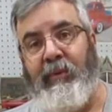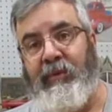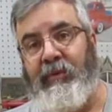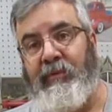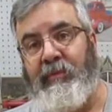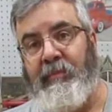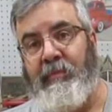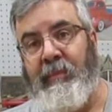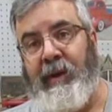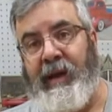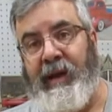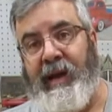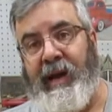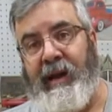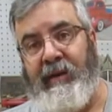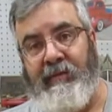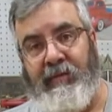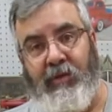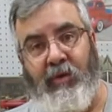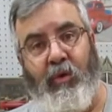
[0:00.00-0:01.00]
was made
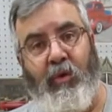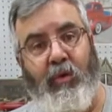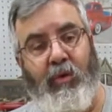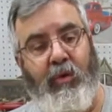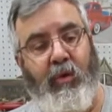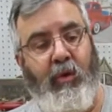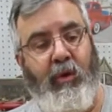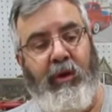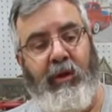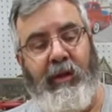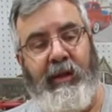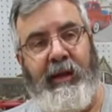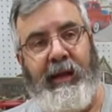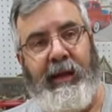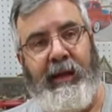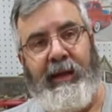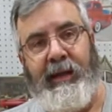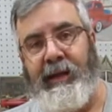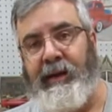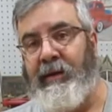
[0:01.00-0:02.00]
out of an old oil
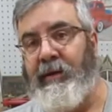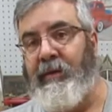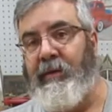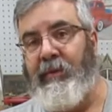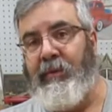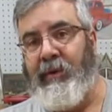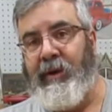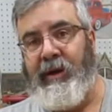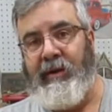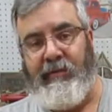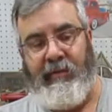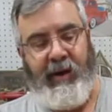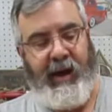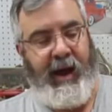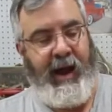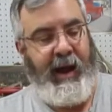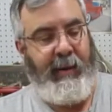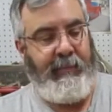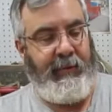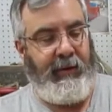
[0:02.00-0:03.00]
can. I don't know whatever
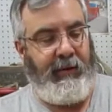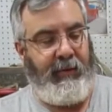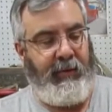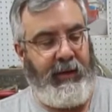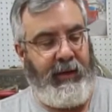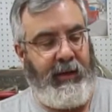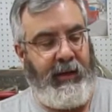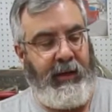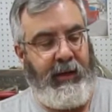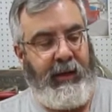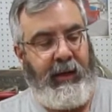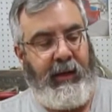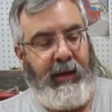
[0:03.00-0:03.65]
happened to it.